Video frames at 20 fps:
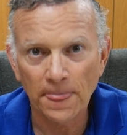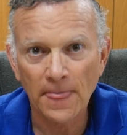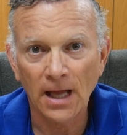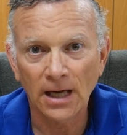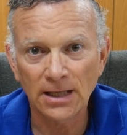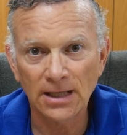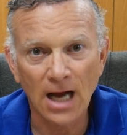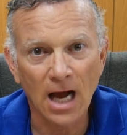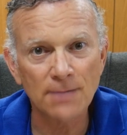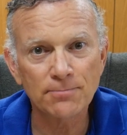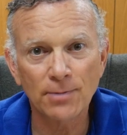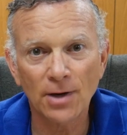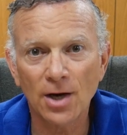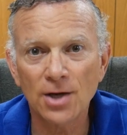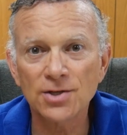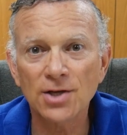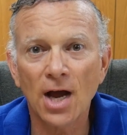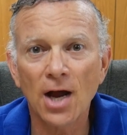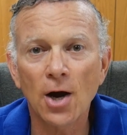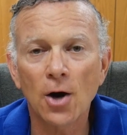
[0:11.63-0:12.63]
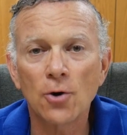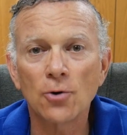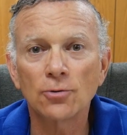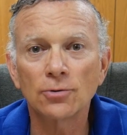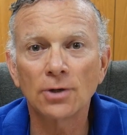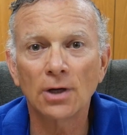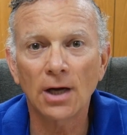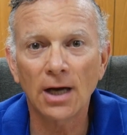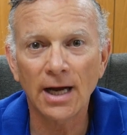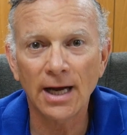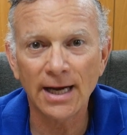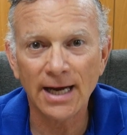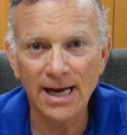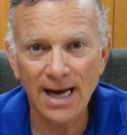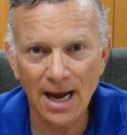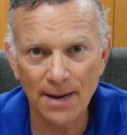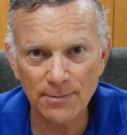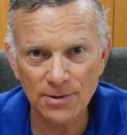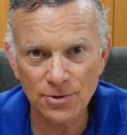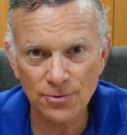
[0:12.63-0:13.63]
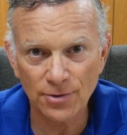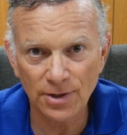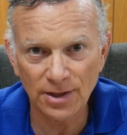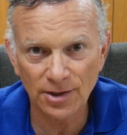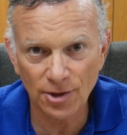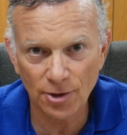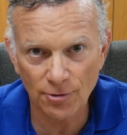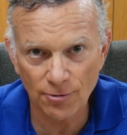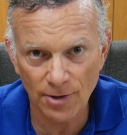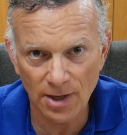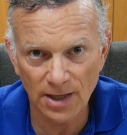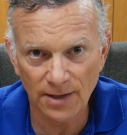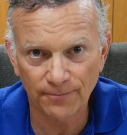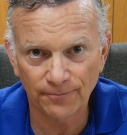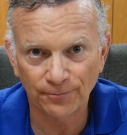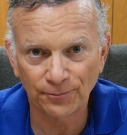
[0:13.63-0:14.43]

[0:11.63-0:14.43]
not because I own a chemistry degree.